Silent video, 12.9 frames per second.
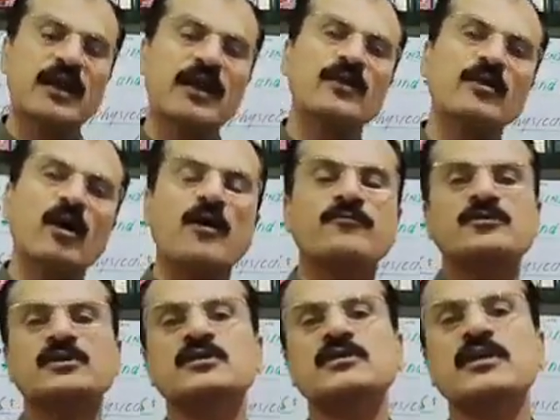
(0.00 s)
and
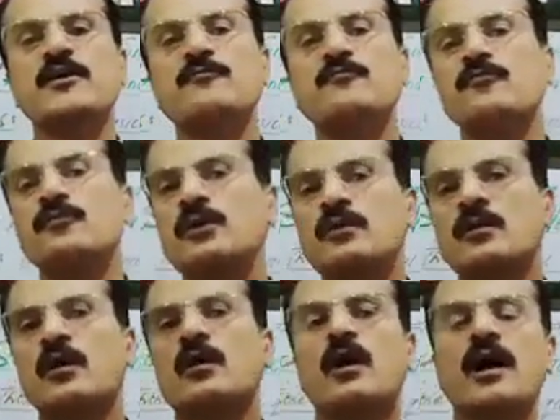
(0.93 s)
after that we
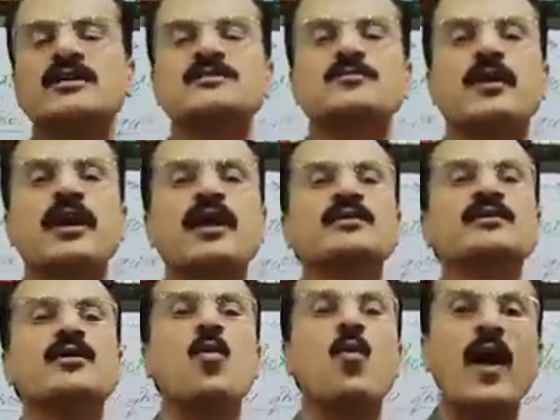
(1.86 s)
will
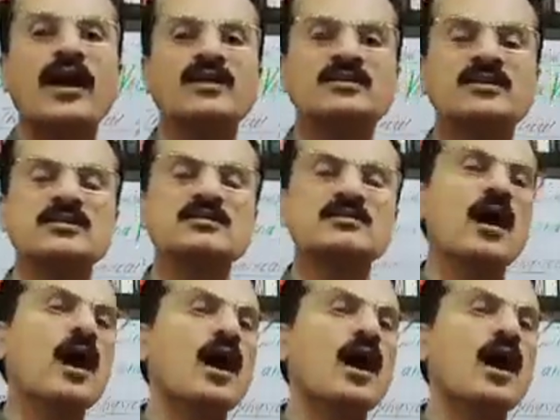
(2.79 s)
explain the vectors,